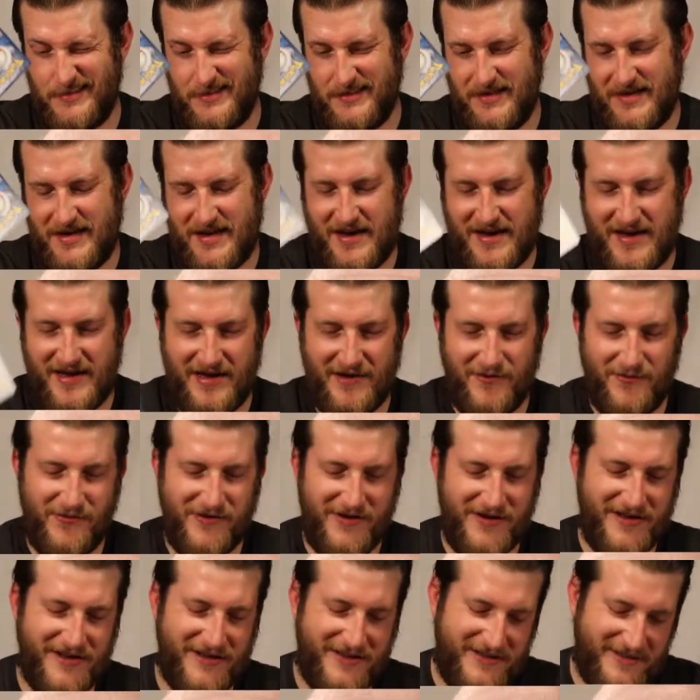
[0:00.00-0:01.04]
Ah, it
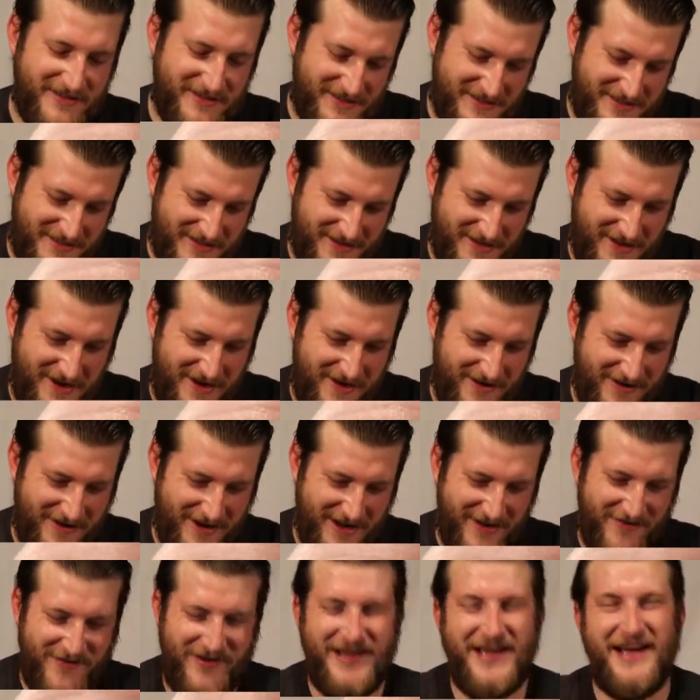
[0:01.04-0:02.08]
was. All
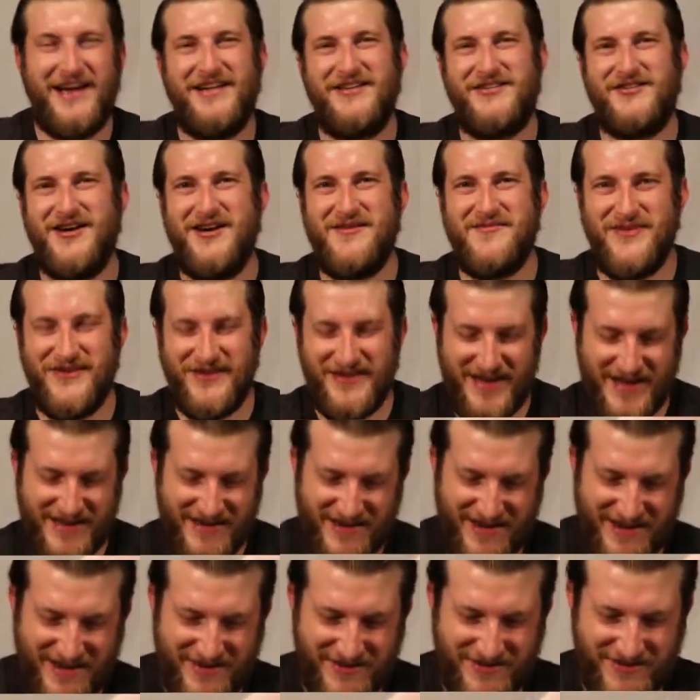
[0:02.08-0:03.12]
right, we got a Drampa
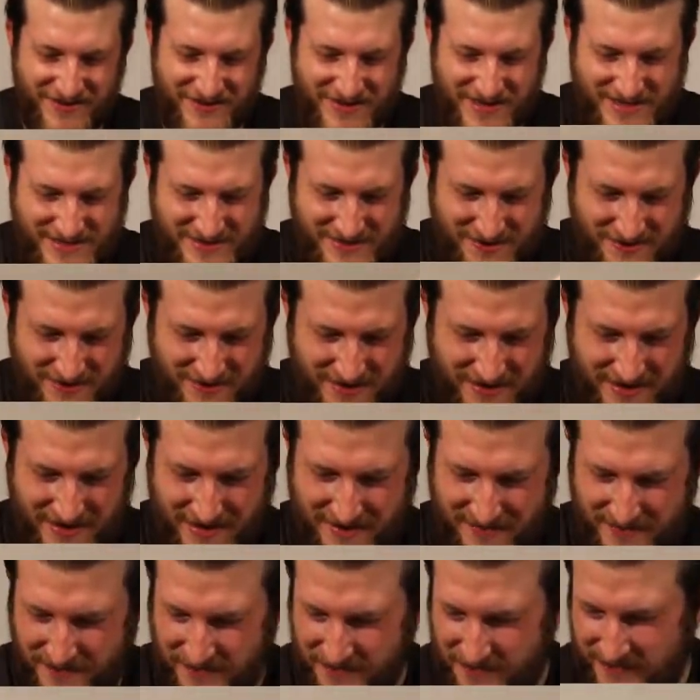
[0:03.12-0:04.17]
non-holo. That's
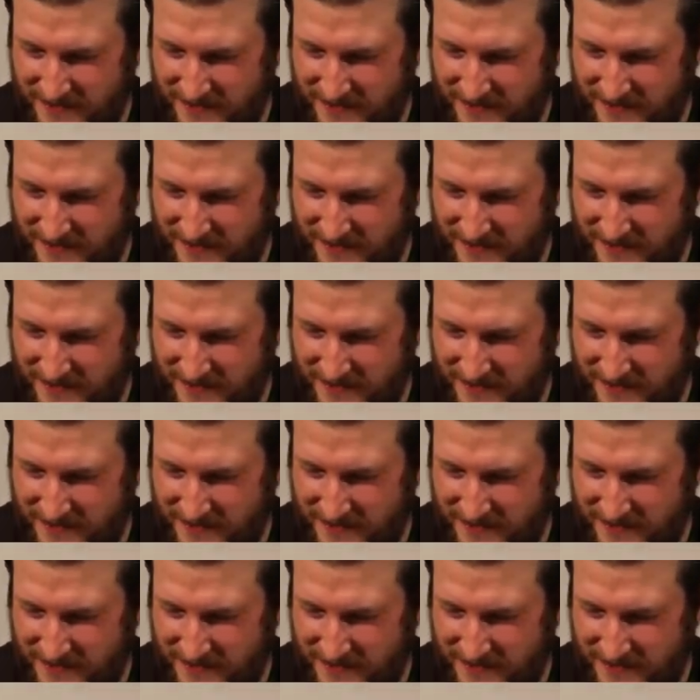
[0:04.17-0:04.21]
okay.